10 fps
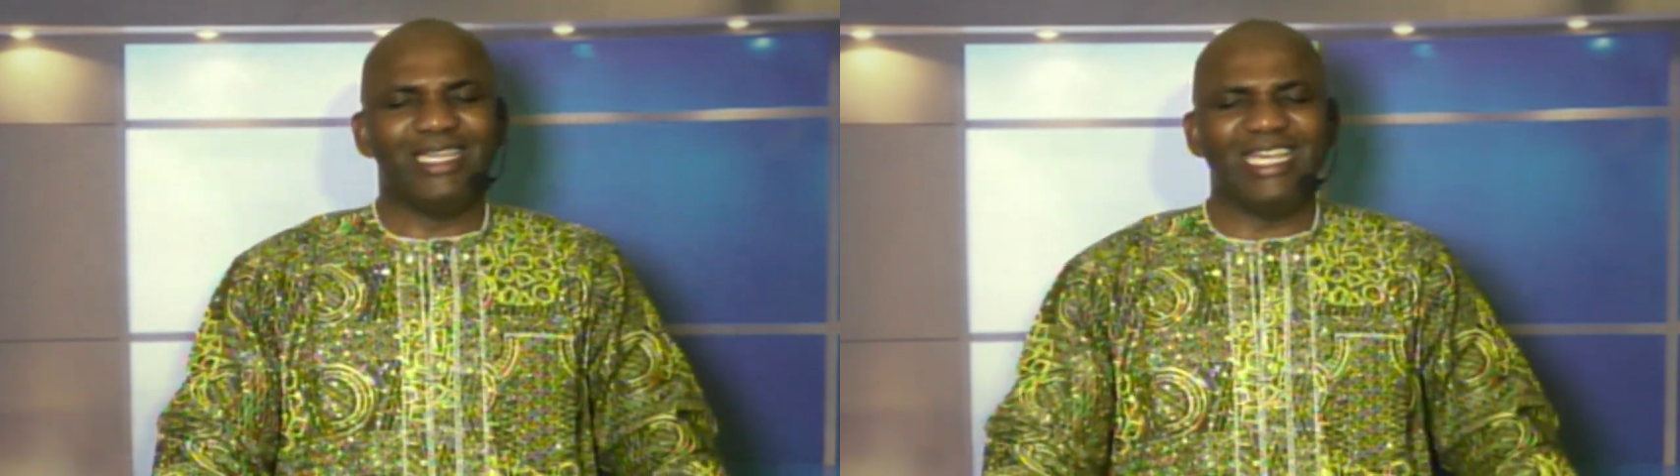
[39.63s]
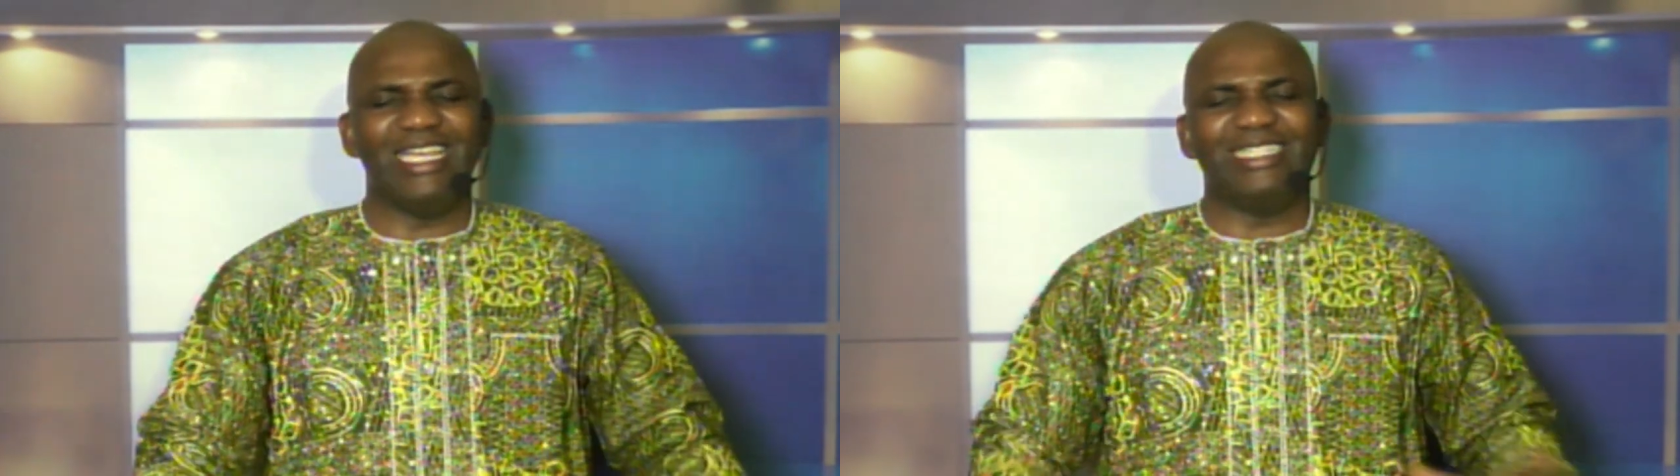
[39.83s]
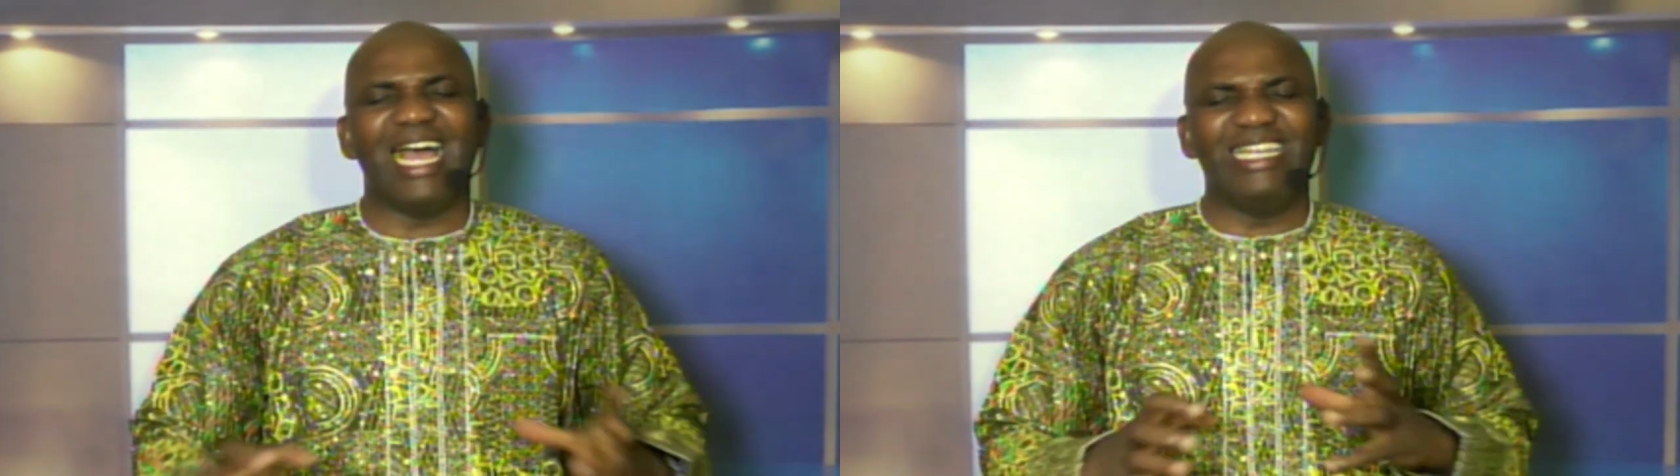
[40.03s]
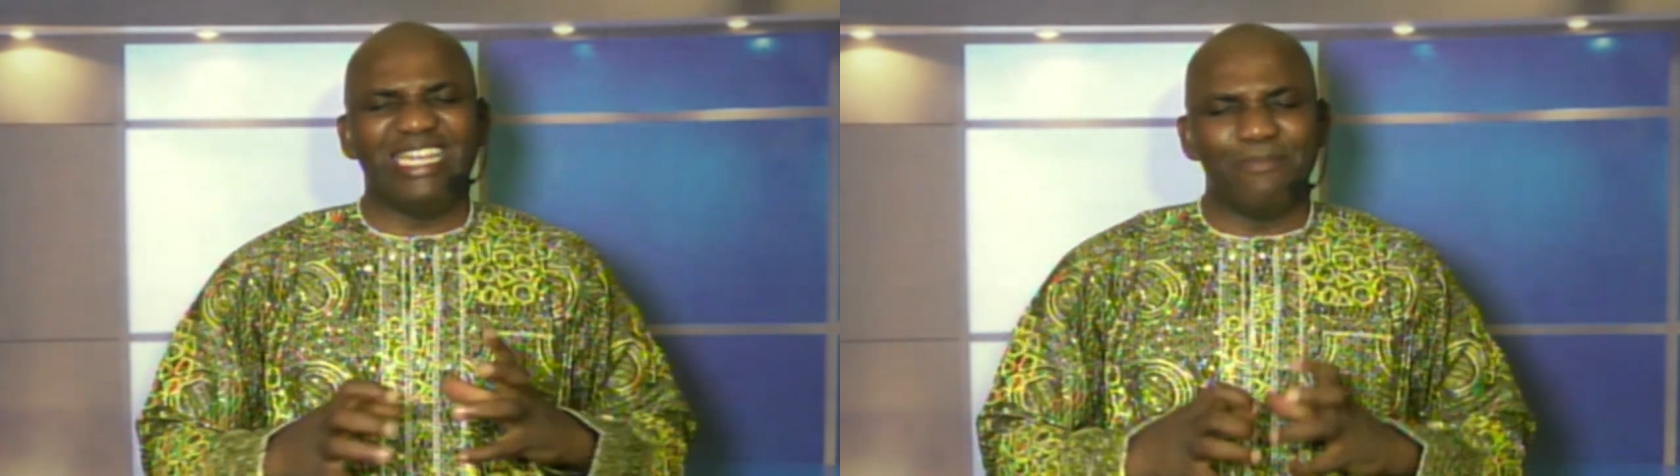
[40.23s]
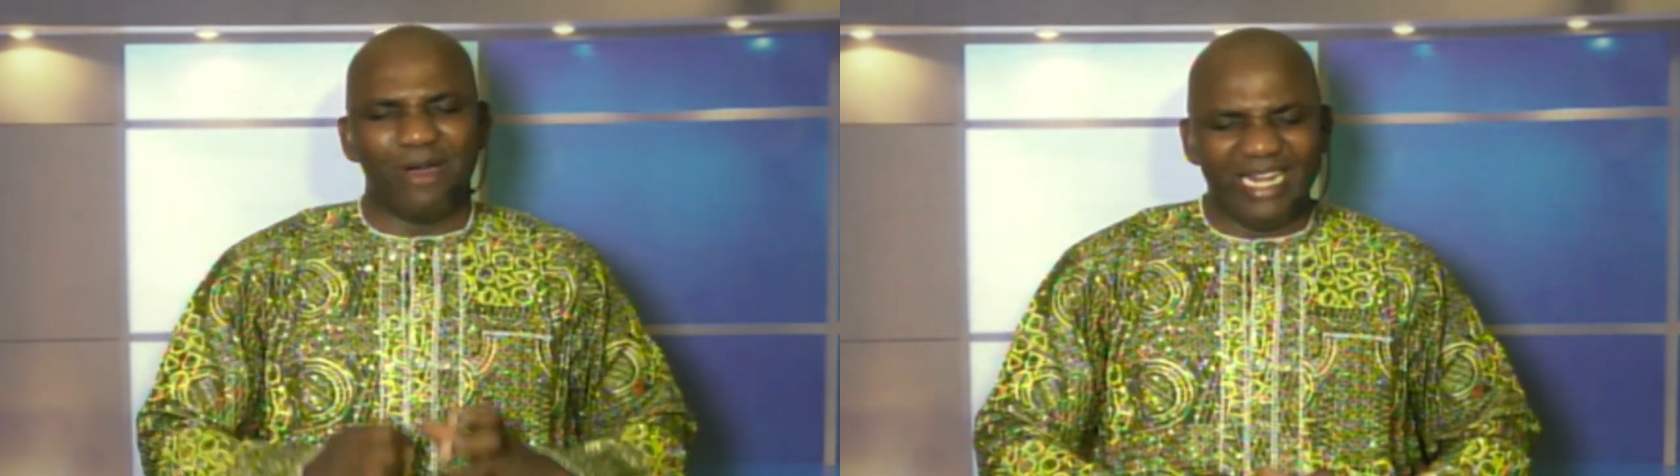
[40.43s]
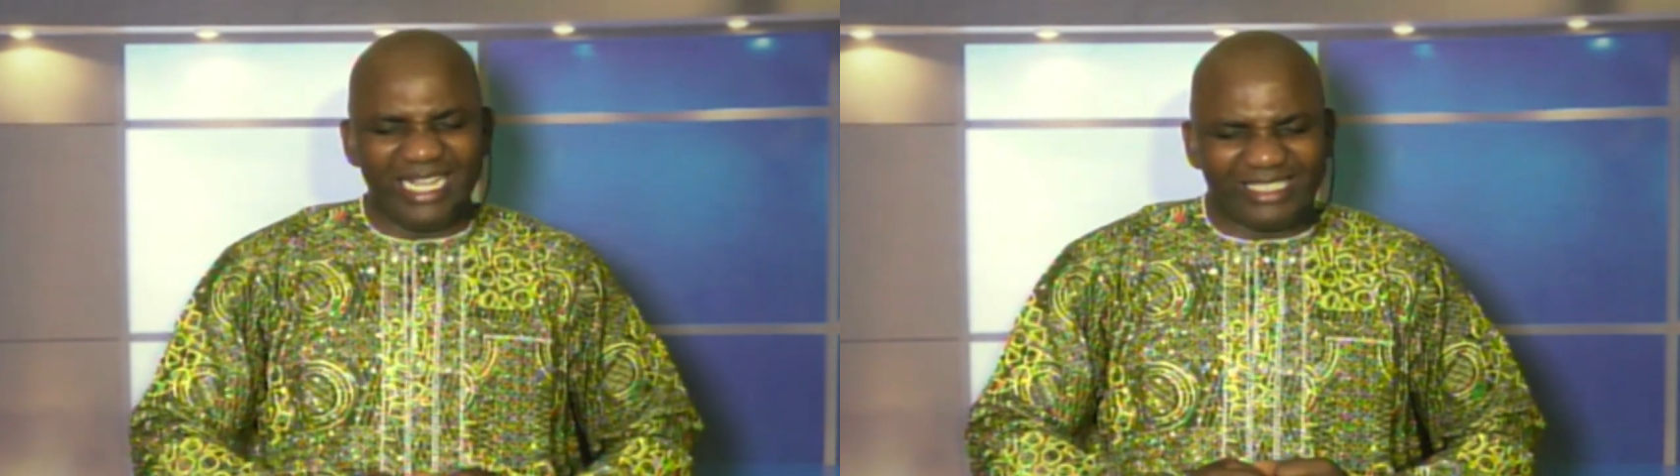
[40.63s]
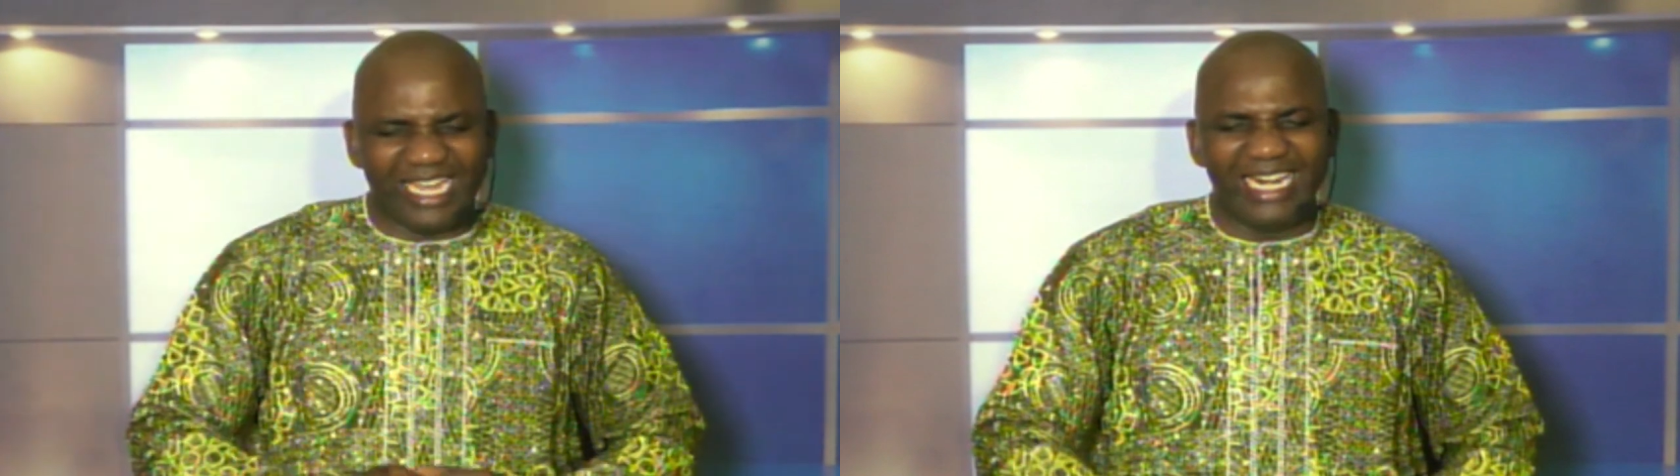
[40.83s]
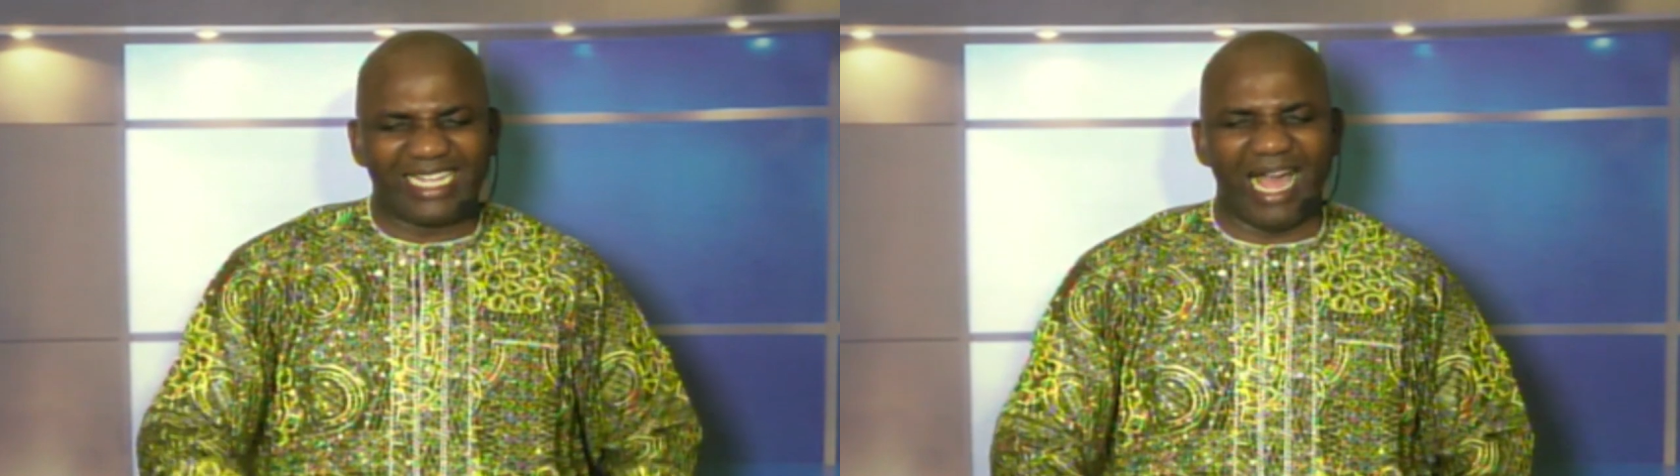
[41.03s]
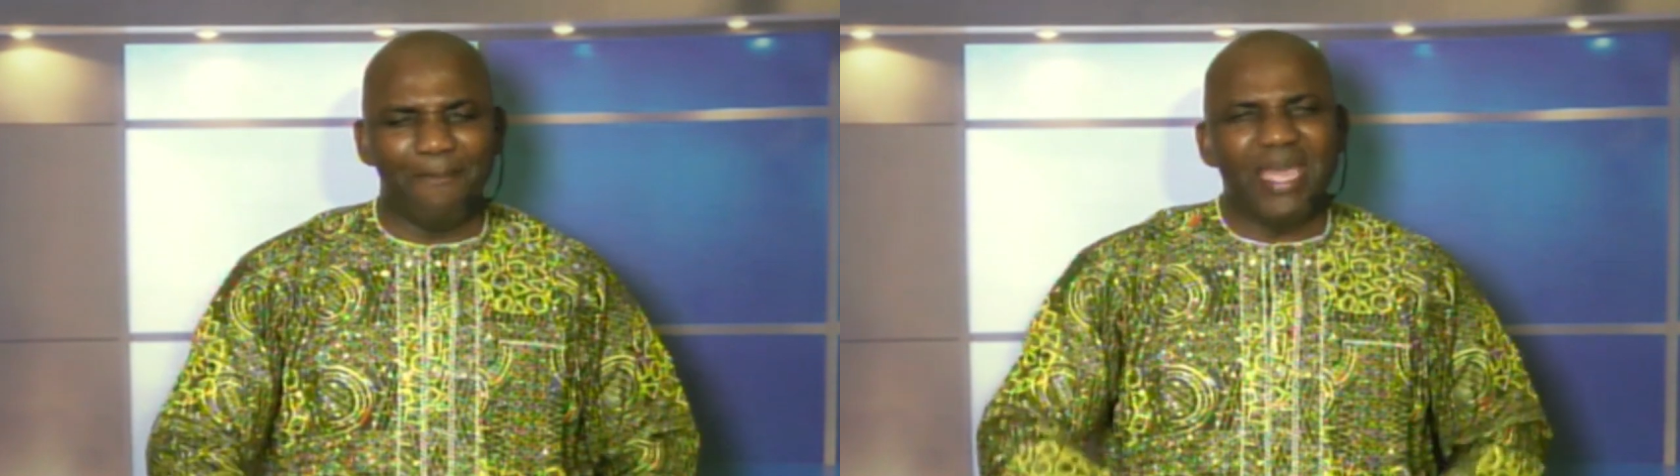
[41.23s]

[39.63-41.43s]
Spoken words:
is that demonic chain can